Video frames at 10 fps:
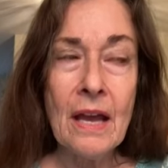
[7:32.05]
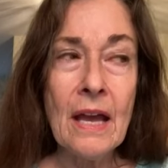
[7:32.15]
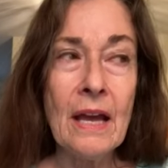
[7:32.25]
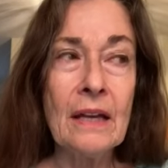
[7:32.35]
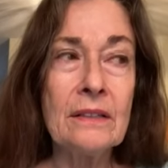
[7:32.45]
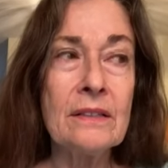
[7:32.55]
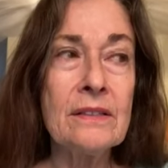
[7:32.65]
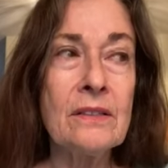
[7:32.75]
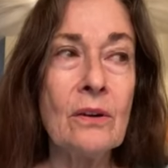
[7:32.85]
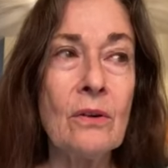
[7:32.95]
And
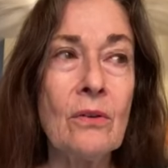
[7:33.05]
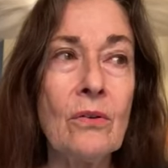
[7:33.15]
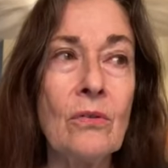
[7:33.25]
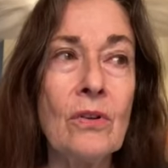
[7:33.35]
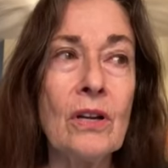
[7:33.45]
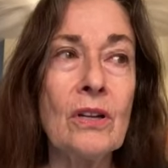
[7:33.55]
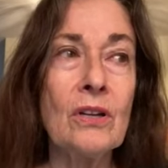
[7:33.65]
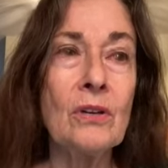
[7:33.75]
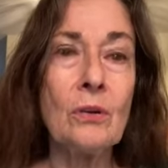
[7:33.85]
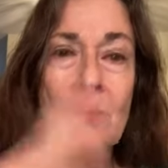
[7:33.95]
so,
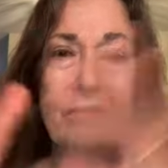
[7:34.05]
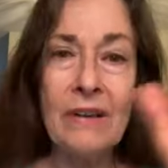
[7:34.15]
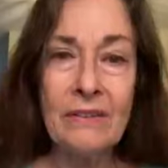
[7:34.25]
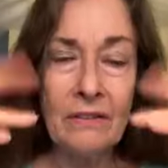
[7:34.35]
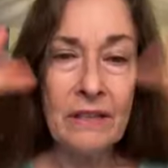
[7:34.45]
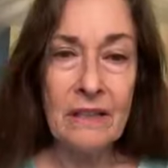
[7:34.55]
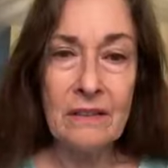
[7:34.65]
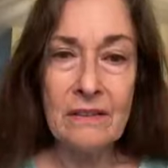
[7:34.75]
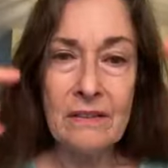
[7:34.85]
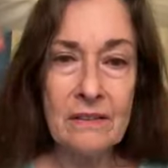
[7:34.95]
you know, we've got the
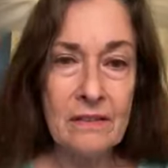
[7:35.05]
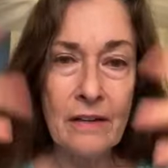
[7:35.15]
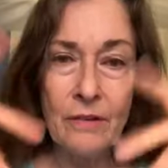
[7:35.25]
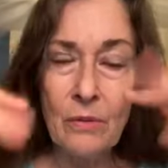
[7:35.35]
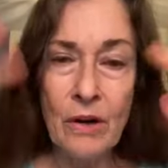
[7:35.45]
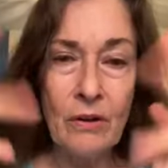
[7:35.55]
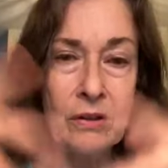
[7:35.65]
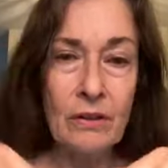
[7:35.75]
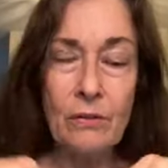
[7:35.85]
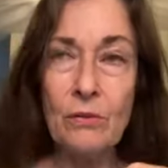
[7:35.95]
links everywhere in
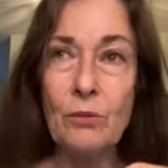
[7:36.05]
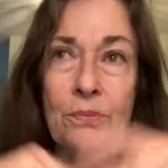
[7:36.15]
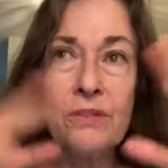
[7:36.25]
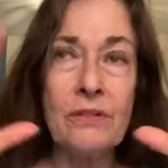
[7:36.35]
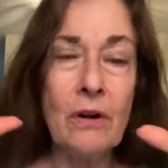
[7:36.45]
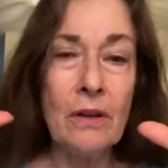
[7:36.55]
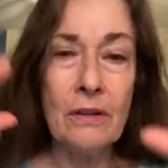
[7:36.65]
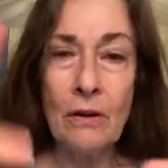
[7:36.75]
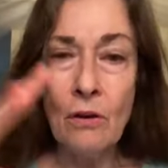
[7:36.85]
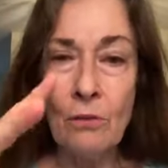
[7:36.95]
the groups on
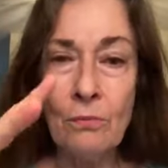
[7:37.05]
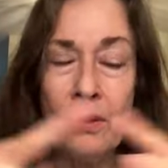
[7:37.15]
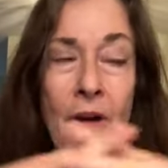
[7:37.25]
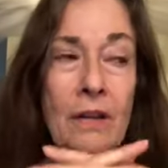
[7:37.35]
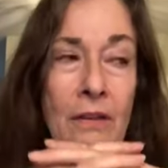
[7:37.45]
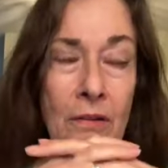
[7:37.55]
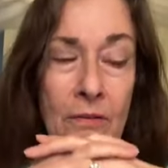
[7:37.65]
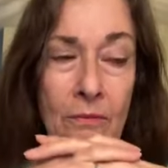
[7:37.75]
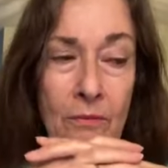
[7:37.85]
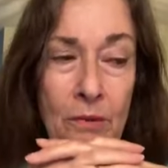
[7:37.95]
the home, on the,
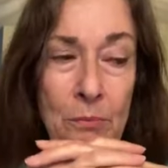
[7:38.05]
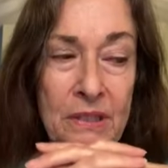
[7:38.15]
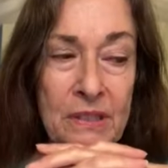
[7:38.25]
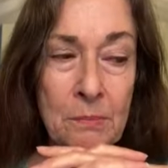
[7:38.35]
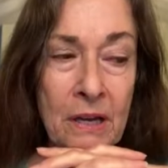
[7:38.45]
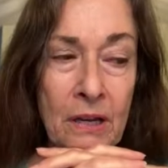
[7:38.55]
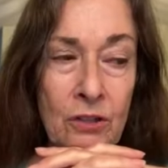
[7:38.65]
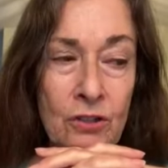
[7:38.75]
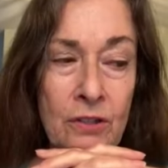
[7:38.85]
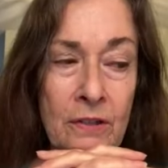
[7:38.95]
the biz
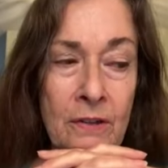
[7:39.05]
page.